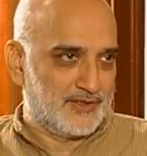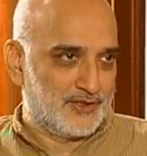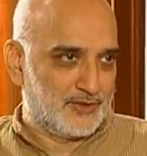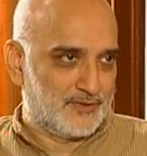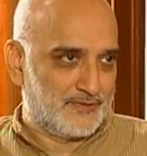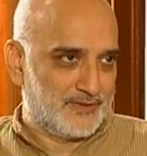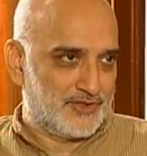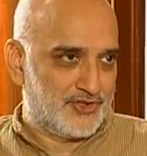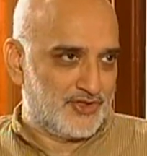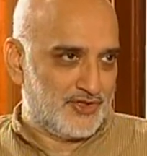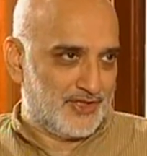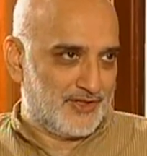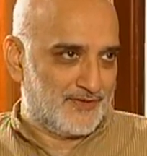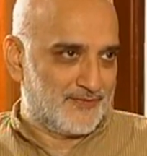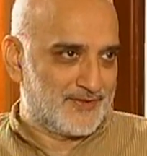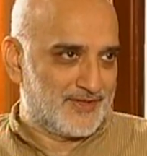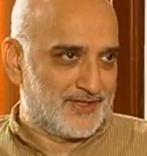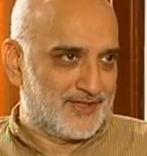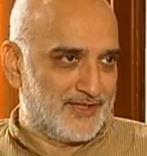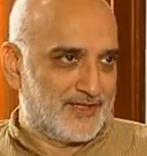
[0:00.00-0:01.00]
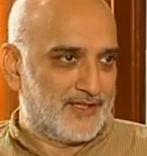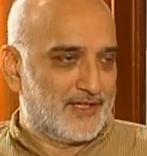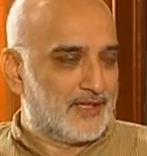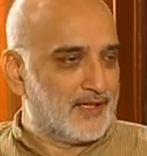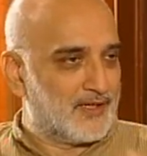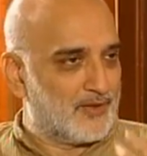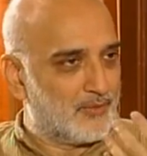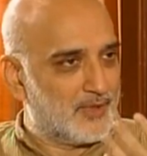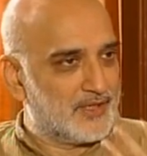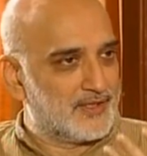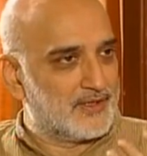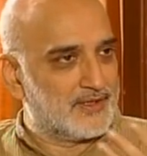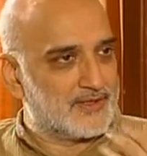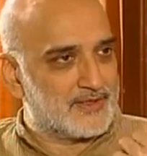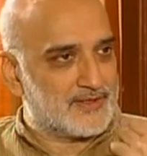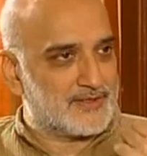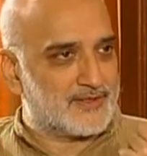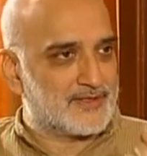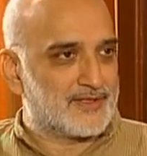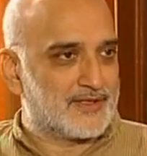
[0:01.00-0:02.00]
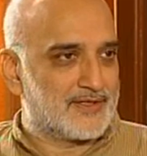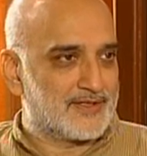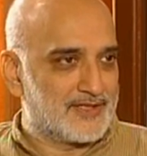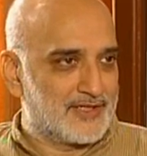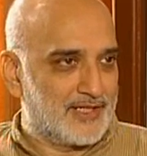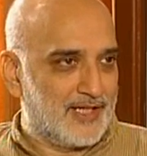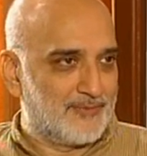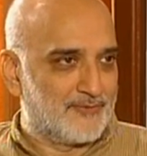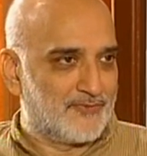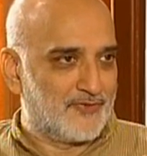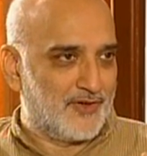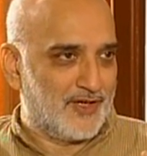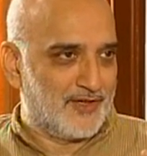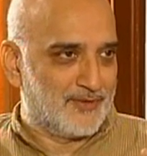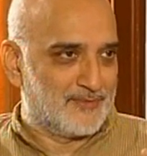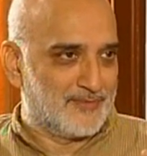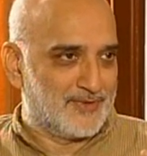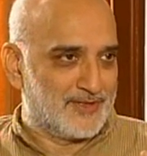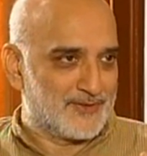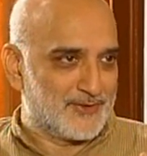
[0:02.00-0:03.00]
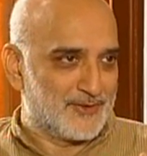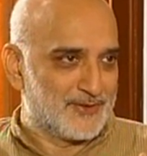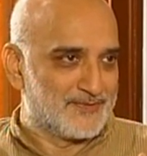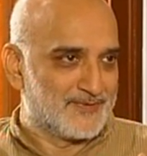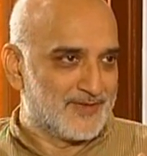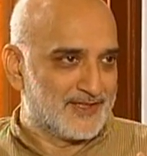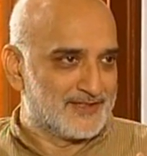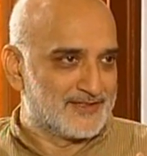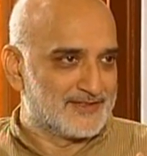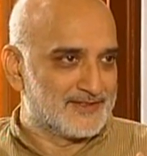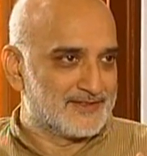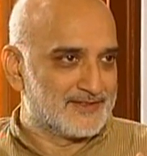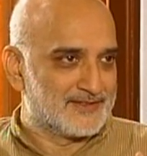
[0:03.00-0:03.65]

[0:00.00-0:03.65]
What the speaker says: you have achieved when this time frame is over?